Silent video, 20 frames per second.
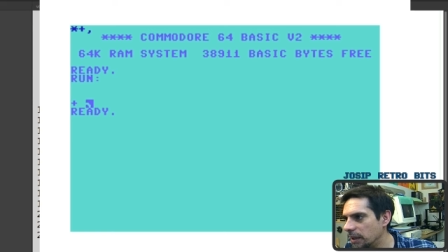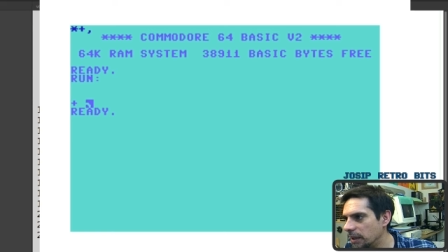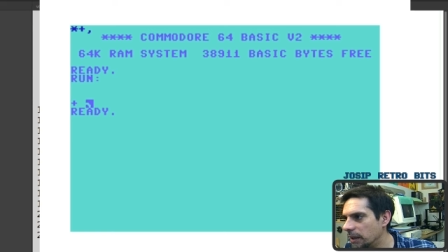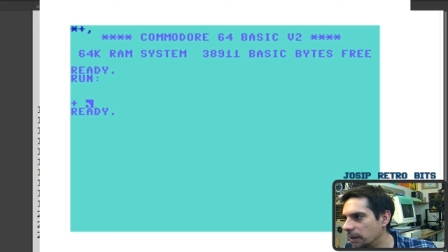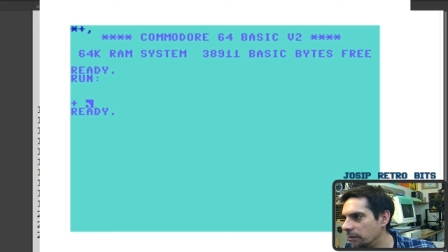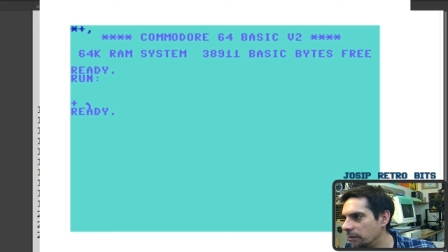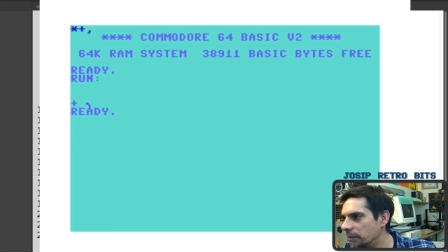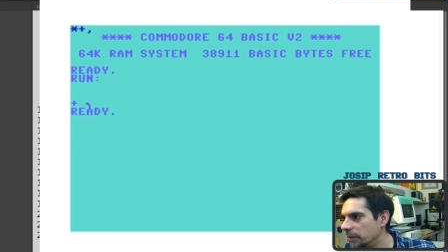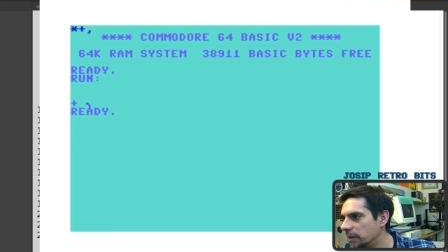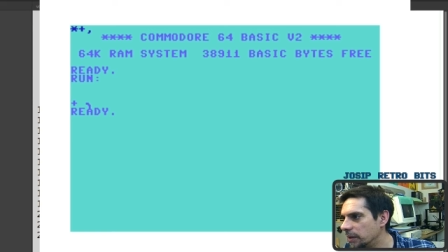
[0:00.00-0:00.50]

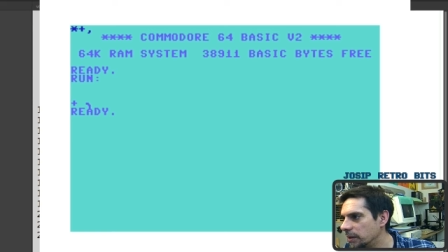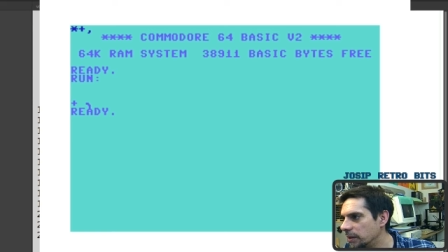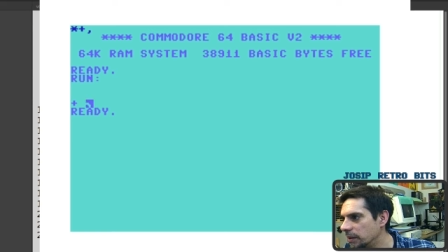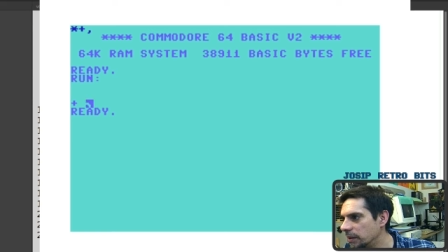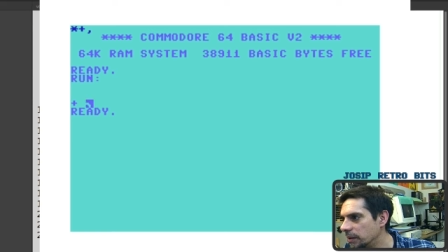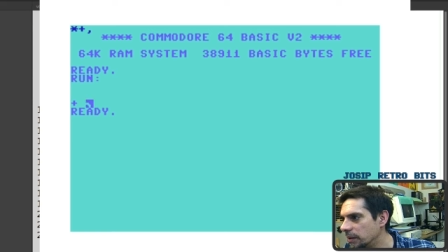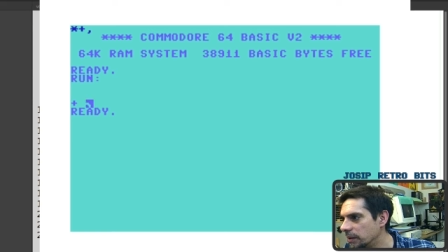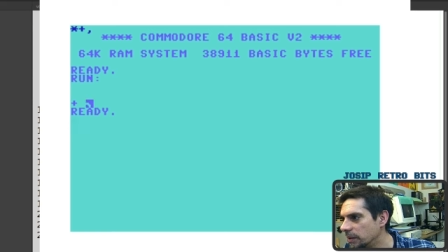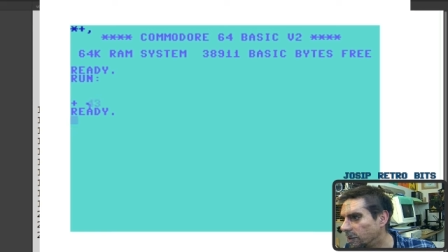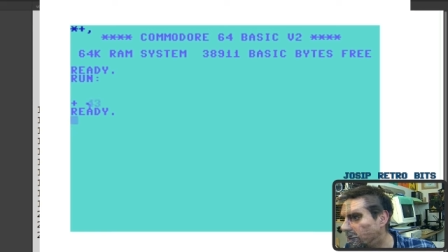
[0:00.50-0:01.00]
number
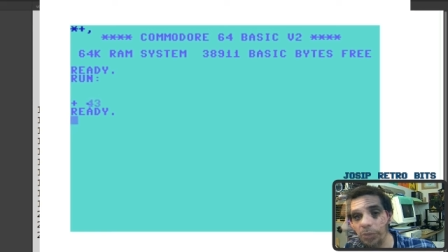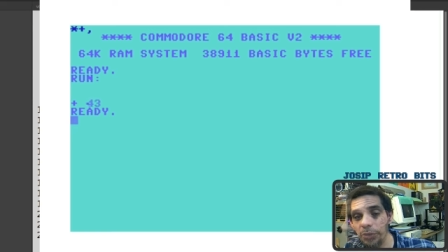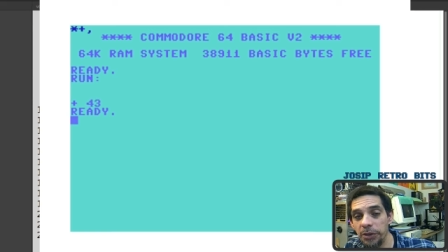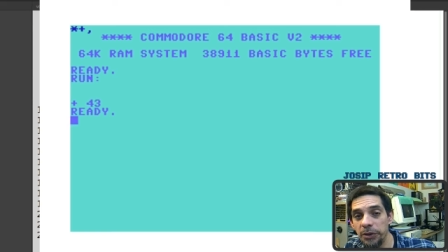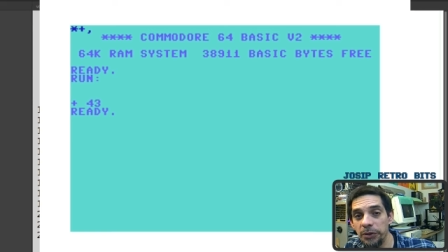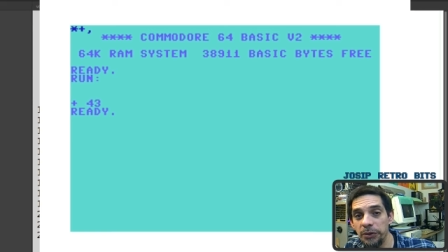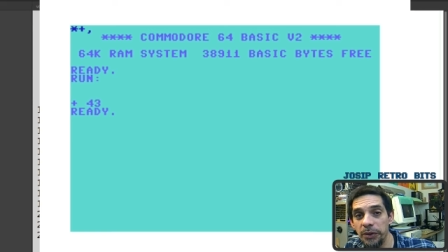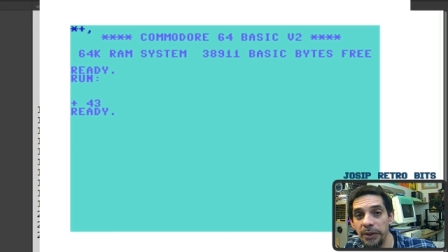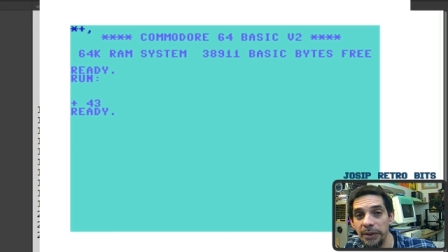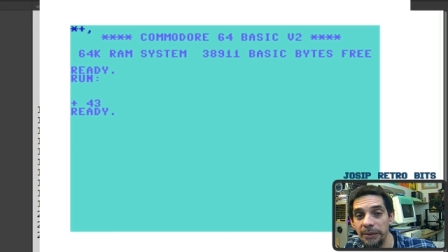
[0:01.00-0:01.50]

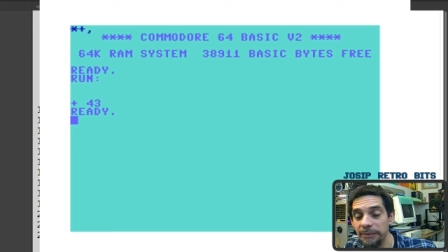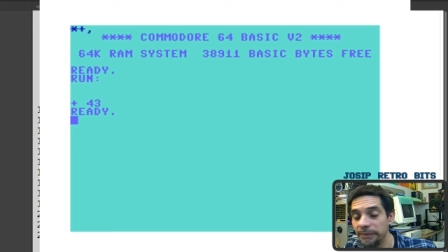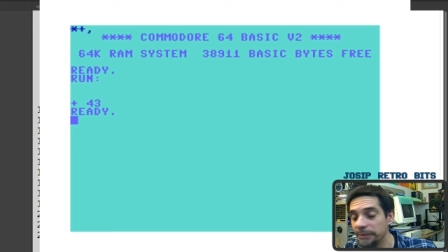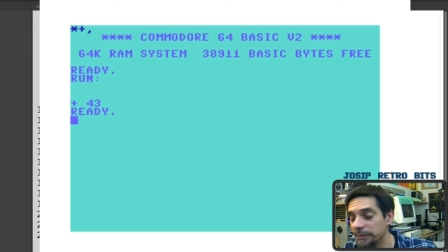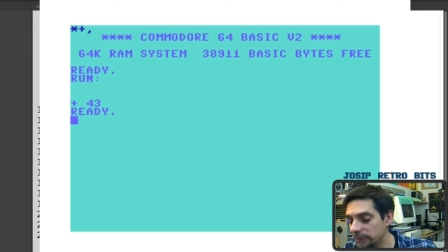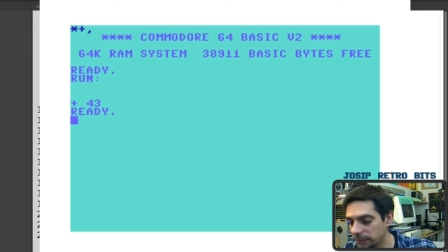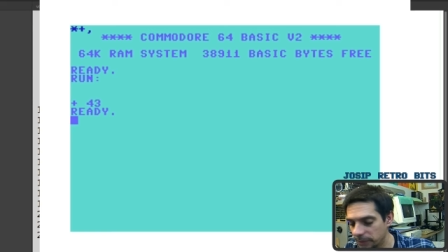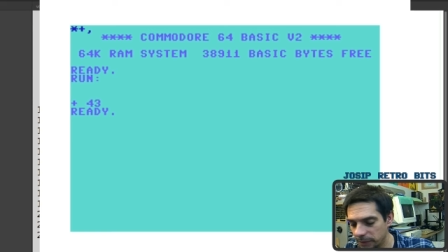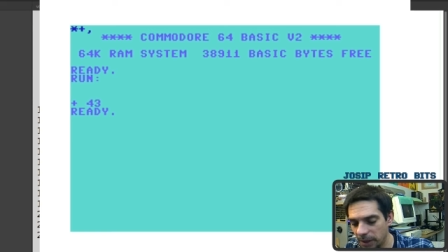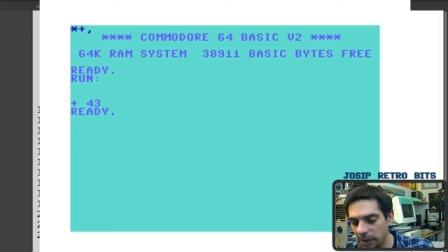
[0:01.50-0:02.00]
43.
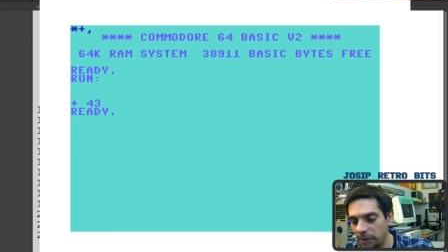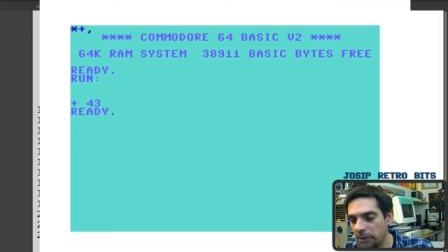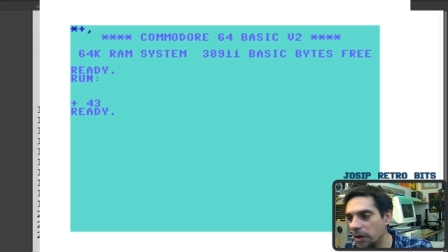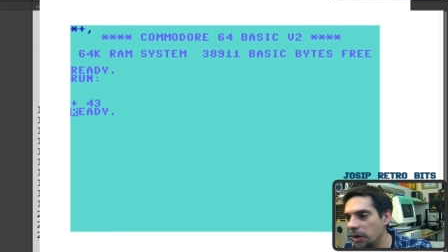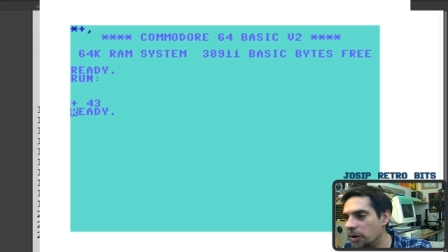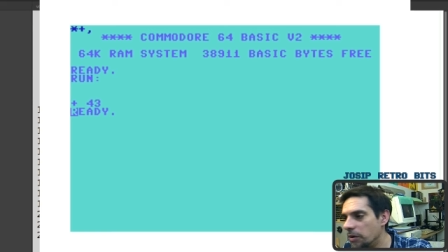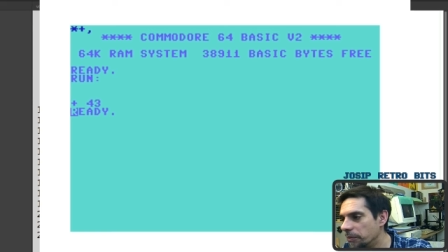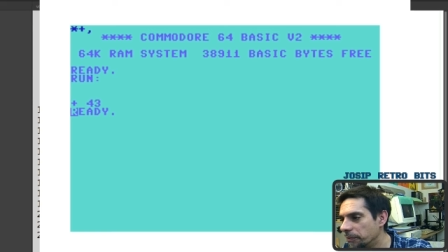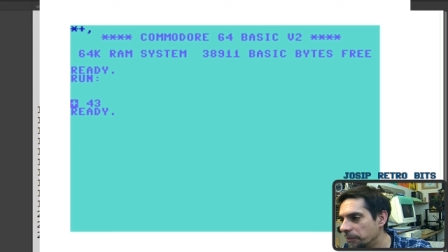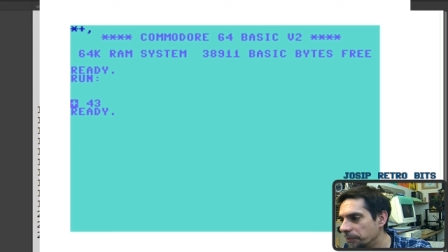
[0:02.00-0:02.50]
Here we
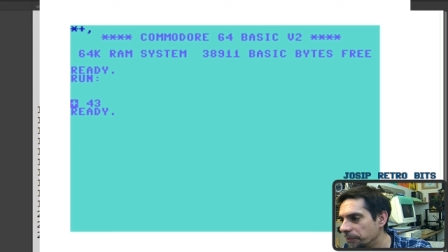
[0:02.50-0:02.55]
go.